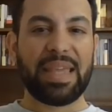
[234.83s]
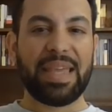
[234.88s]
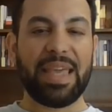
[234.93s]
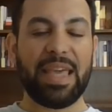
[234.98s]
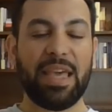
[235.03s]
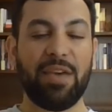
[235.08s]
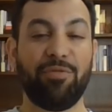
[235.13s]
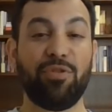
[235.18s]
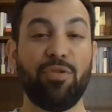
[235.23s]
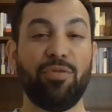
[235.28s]

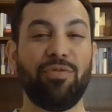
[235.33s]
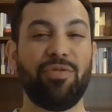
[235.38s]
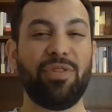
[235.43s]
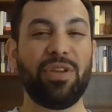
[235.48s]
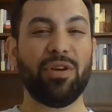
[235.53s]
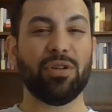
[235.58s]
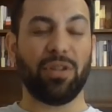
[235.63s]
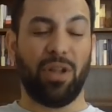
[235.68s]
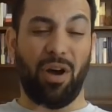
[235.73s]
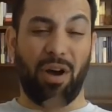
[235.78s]
If you
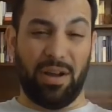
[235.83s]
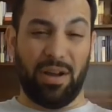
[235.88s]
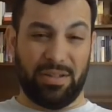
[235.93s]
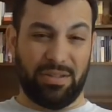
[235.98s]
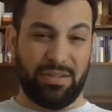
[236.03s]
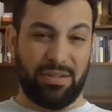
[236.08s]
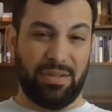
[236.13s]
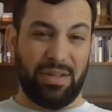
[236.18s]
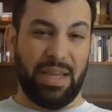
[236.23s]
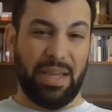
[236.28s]
feel
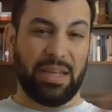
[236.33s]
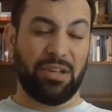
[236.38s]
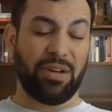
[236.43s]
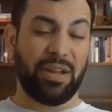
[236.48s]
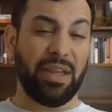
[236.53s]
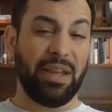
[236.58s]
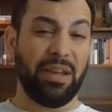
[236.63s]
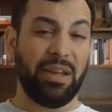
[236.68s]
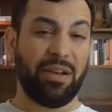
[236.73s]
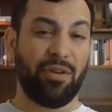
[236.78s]
lost and you're
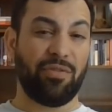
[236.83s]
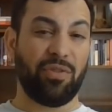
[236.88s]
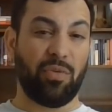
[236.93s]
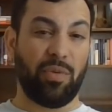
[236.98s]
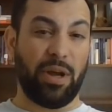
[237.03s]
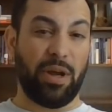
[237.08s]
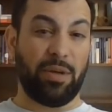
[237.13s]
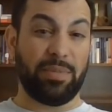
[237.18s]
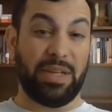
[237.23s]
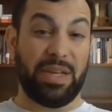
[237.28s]
getting
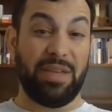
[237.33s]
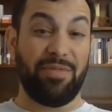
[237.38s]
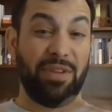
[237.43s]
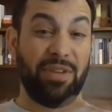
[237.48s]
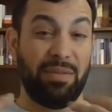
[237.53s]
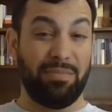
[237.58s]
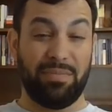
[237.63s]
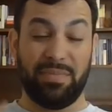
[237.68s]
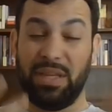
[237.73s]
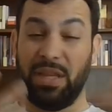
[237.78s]
overwhelmed, and
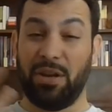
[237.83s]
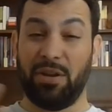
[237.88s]
even